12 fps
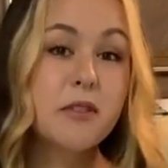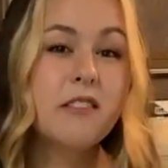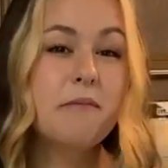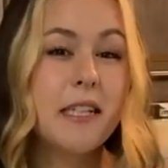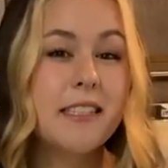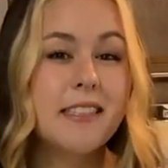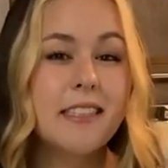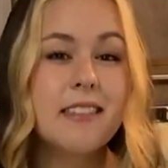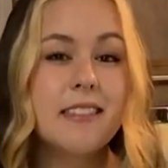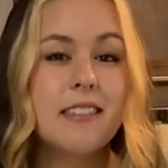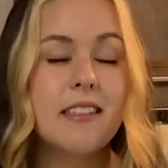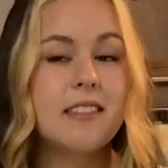of
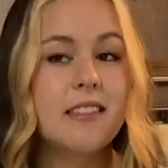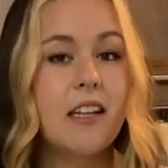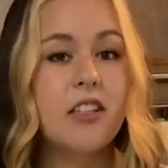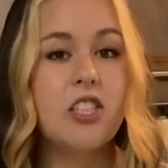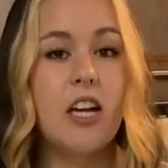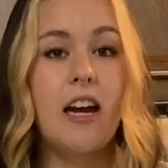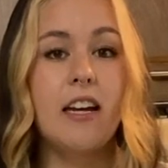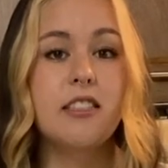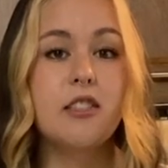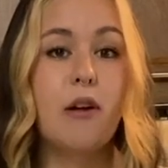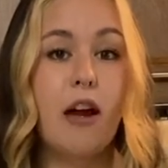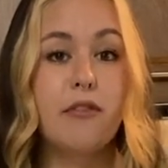mix-ins such as
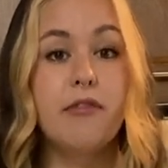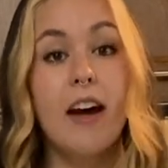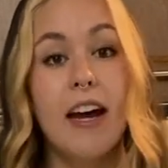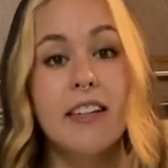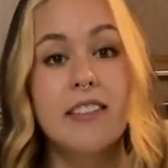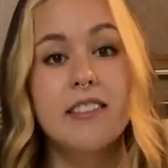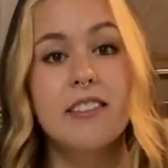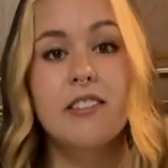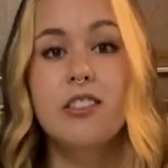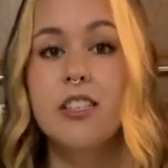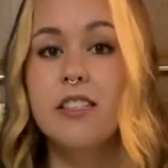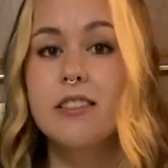ground flax,
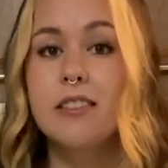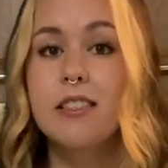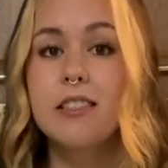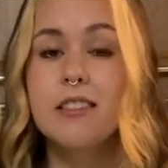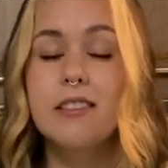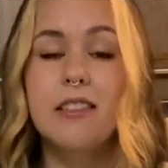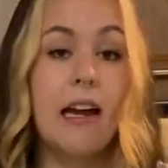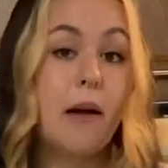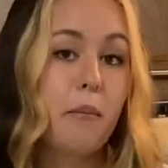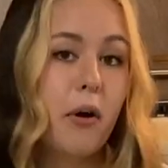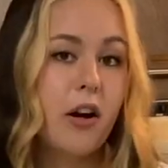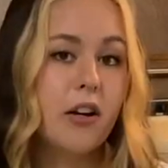chia seeds,
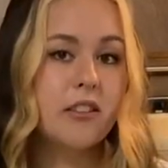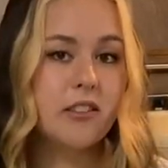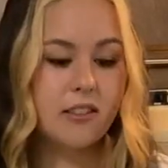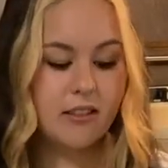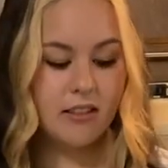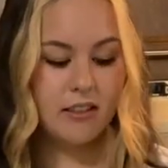hemp hearts.